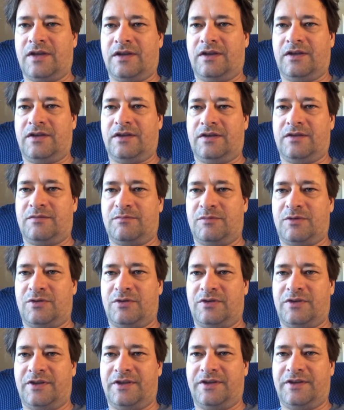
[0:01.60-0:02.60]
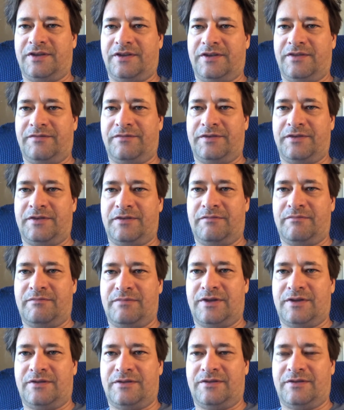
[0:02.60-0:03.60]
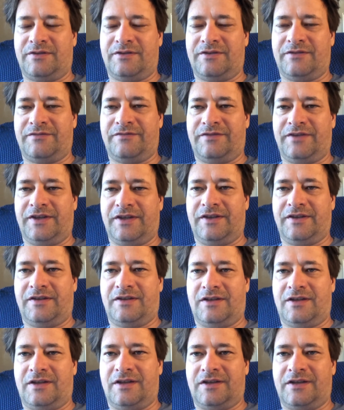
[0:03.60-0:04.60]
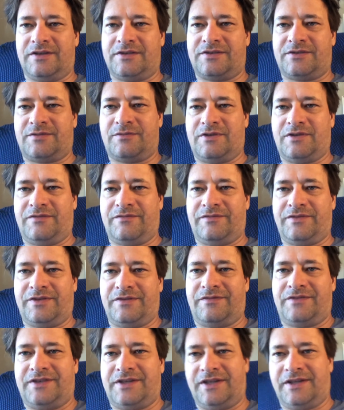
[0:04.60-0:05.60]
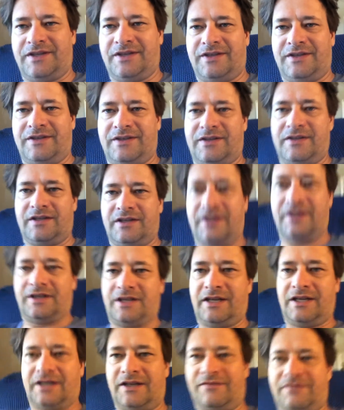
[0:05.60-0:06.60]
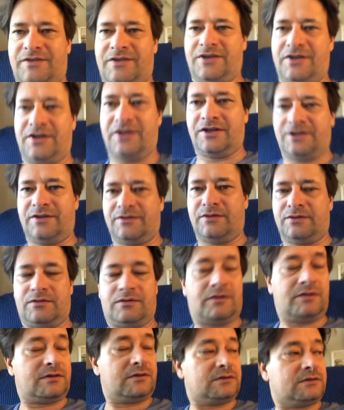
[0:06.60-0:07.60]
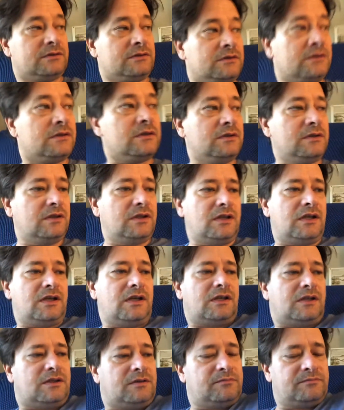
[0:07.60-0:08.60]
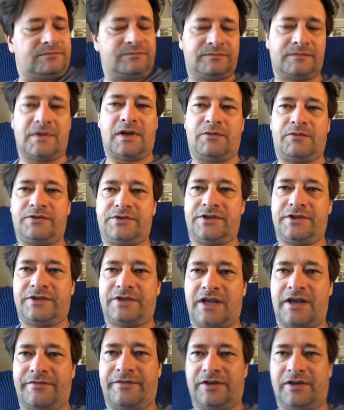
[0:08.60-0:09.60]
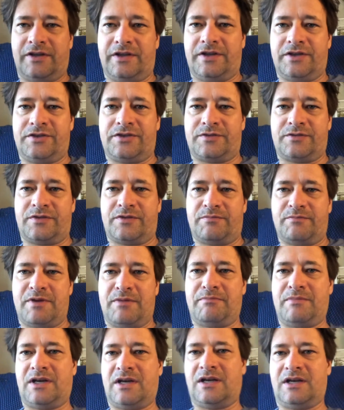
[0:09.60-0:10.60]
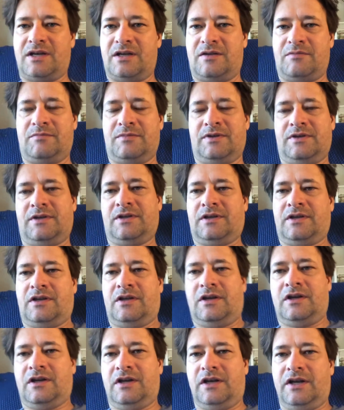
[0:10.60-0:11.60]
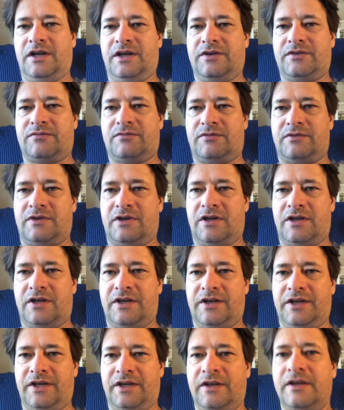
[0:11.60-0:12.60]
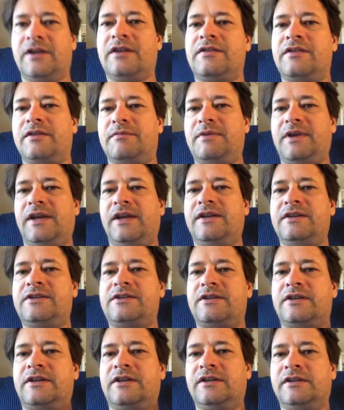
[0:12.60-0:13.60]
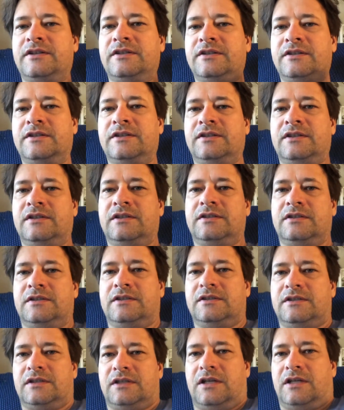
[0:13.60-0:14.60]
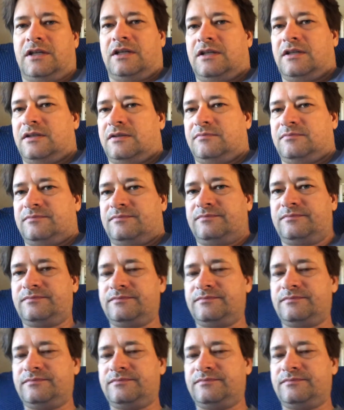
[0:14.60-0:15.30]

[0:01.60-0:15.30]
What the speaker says: Good morning, living in Boulder, Vlog. It's 12:15 in the afternoon. I was just having lunch with my mom and Ronnie, the painter. Wanted